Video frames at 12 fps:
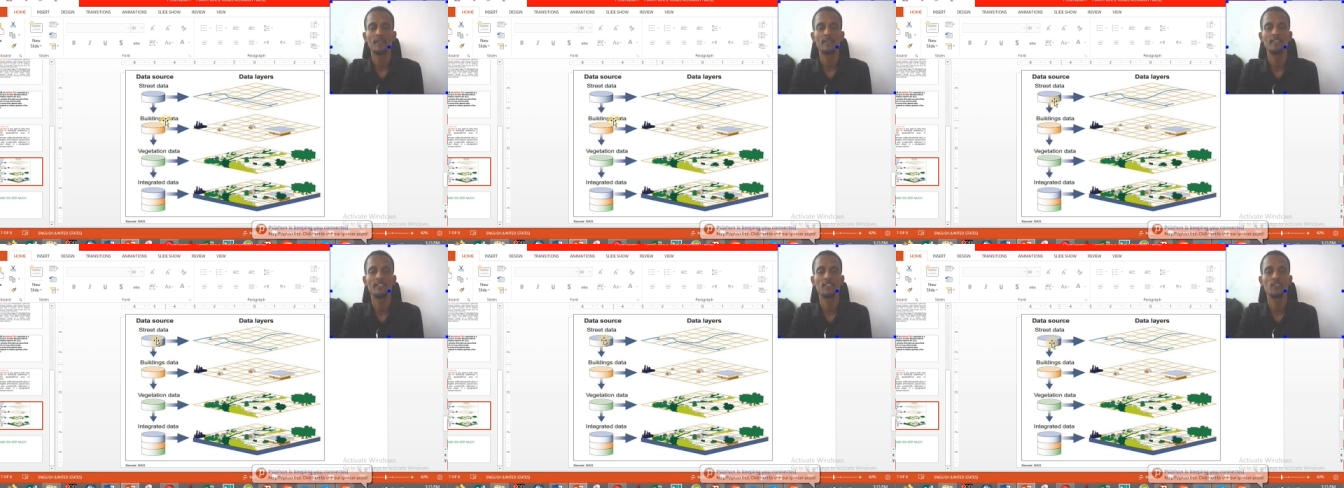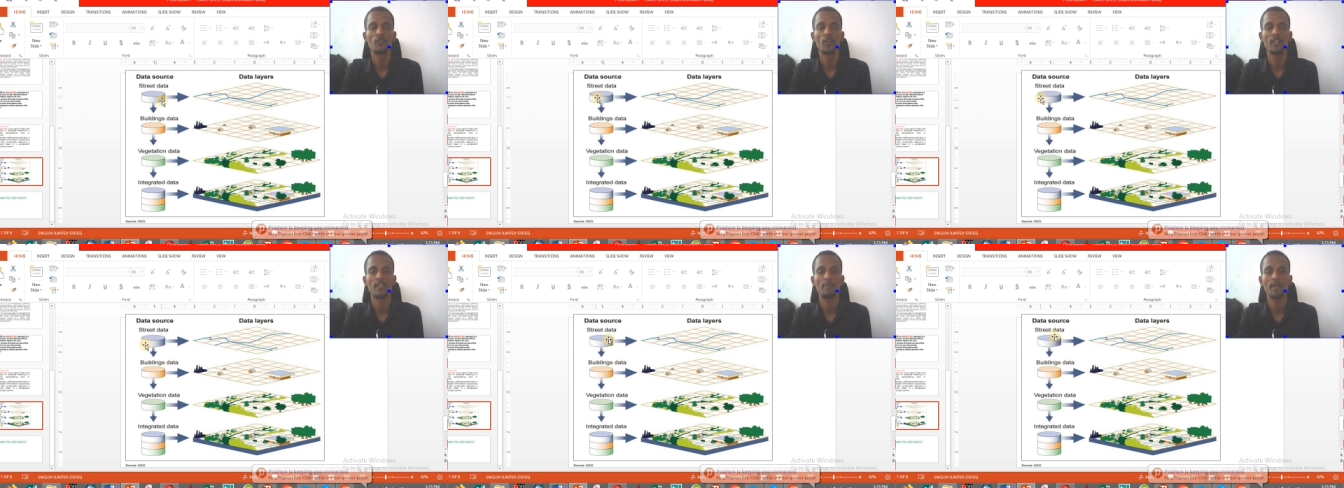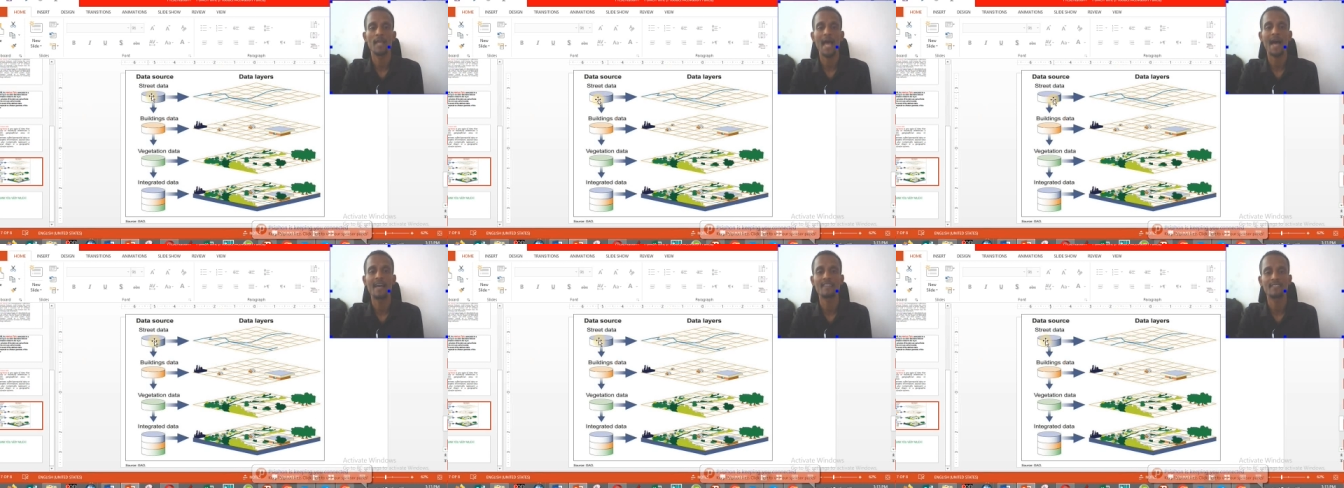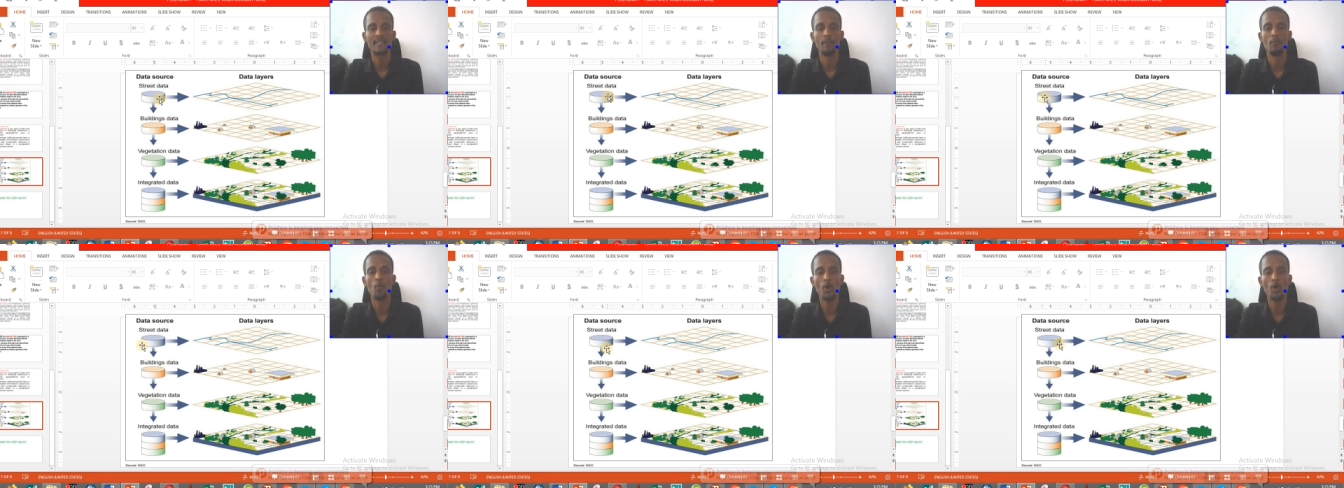This is, for example, as the
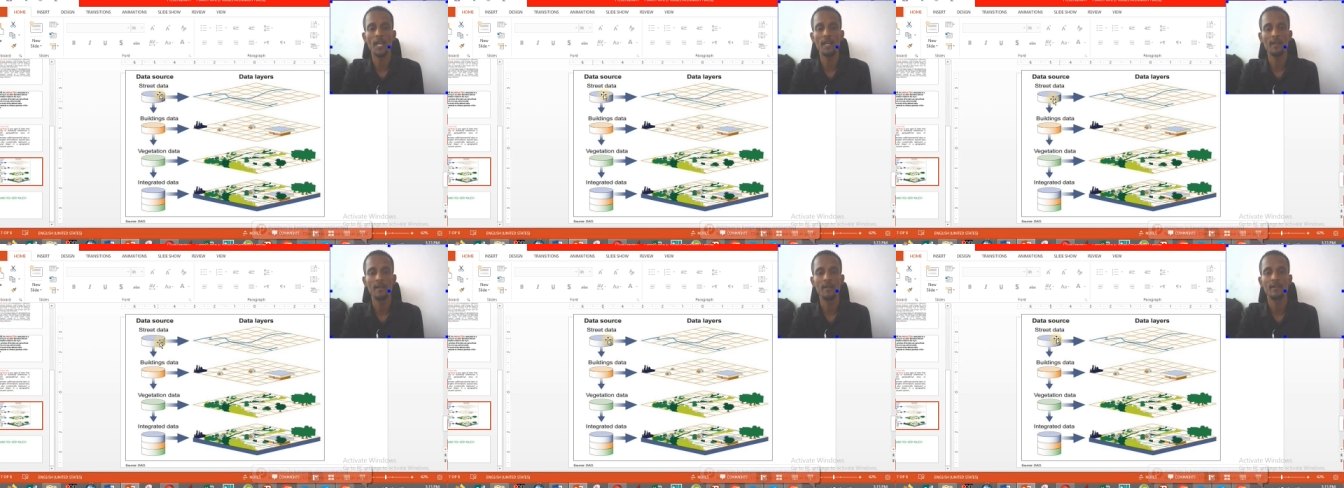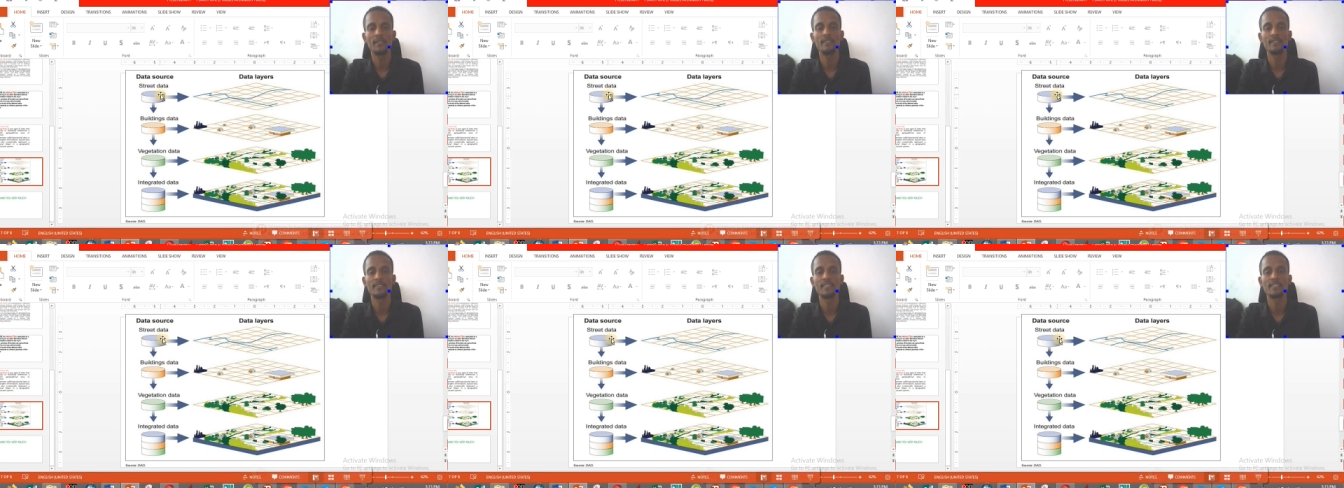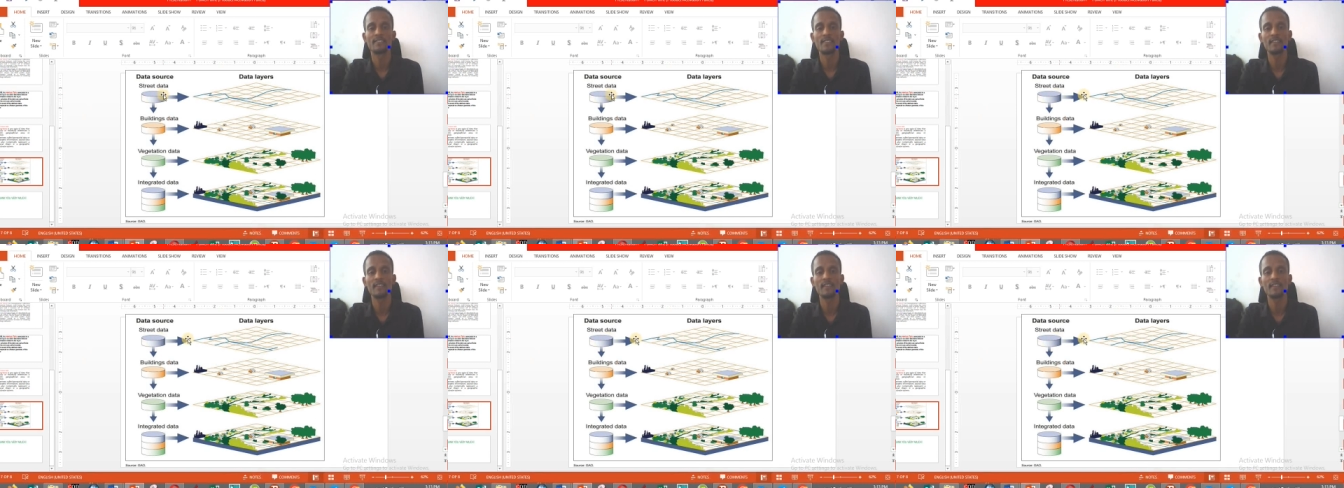model. This is the street